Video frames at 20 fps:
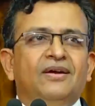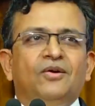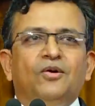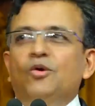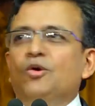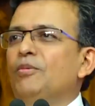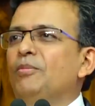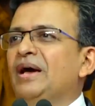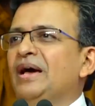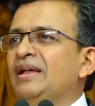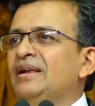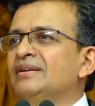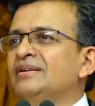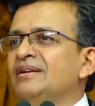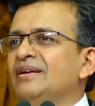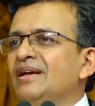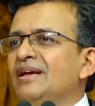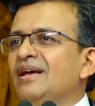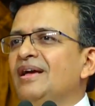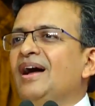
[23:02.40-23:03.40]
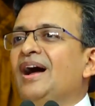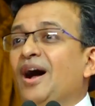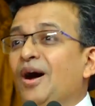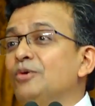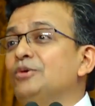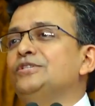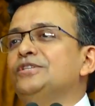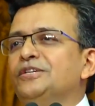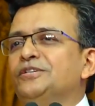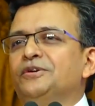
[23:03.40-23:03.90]
Old man,
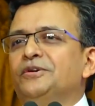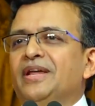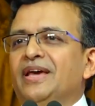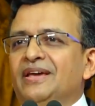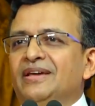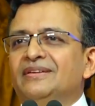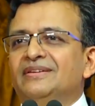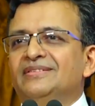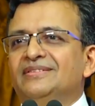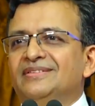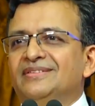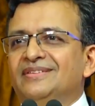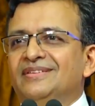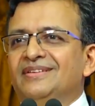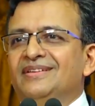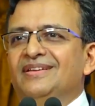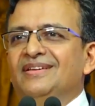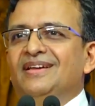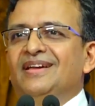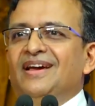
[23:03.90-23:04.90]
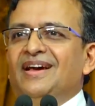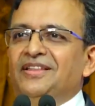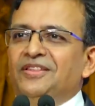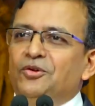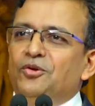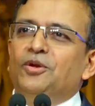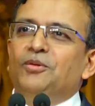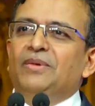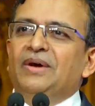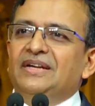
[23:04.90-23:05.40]
how is it today?" And
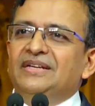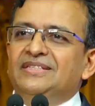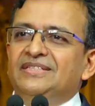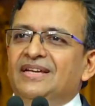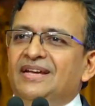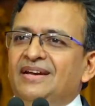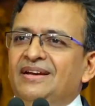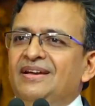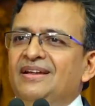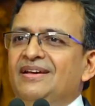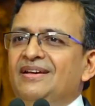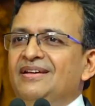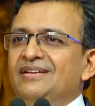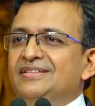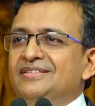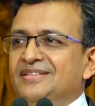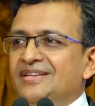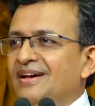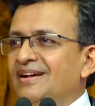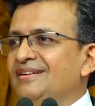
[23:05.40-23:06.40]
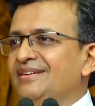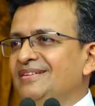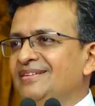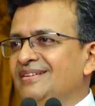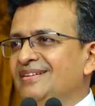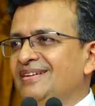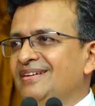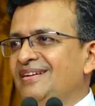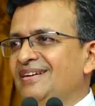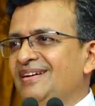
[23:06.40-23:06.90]
the old man said, "Son,
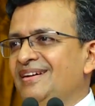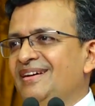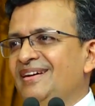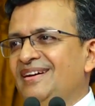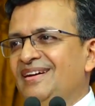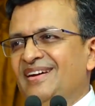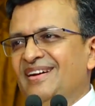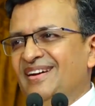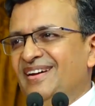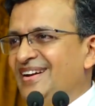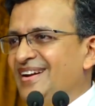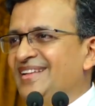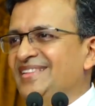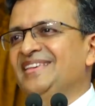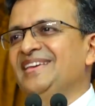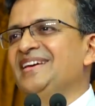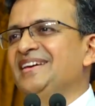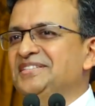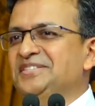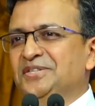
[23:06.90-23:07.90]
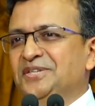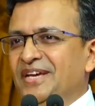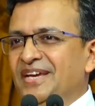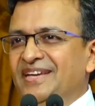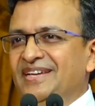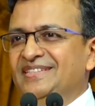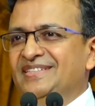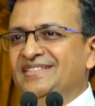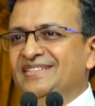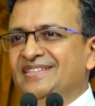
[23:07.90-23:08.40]
nothing has
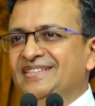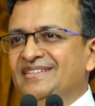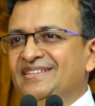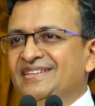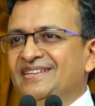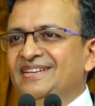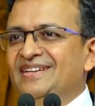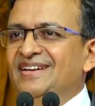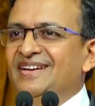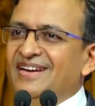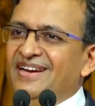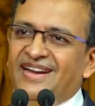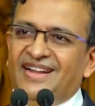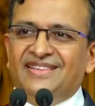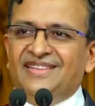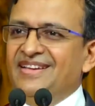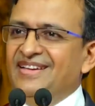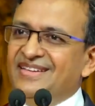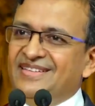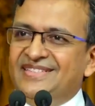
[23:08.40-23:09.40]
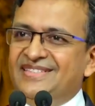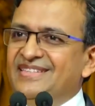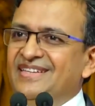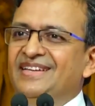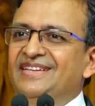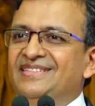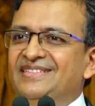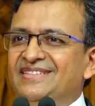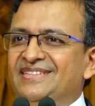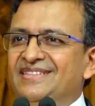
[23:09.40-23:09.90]
changed. Nothing has
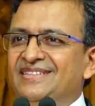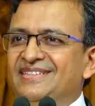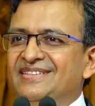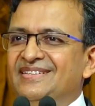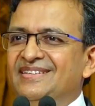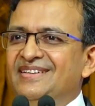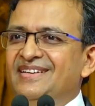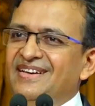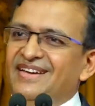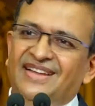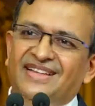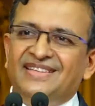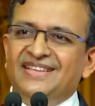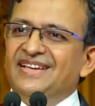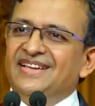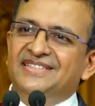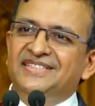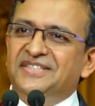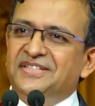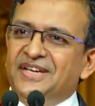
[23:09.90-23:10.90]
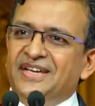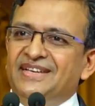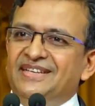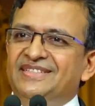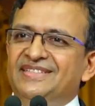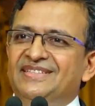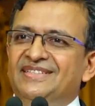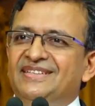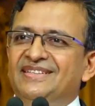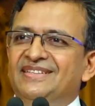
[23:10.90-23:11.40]
changed. Nothing has
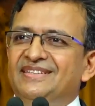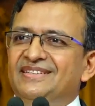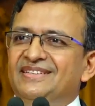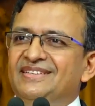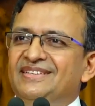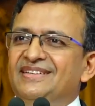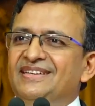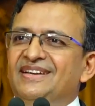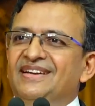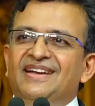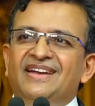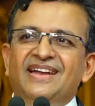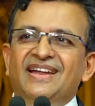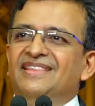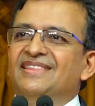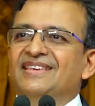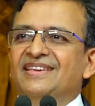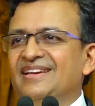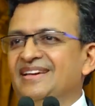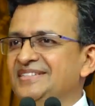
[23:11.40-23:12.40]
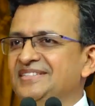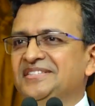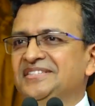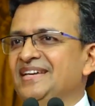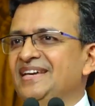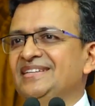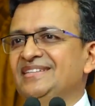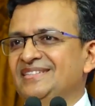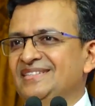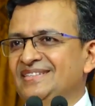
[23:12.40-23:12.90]
changed. Nothing has
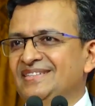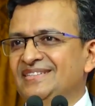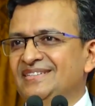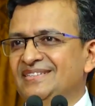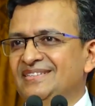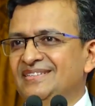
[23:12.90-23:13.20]
changed."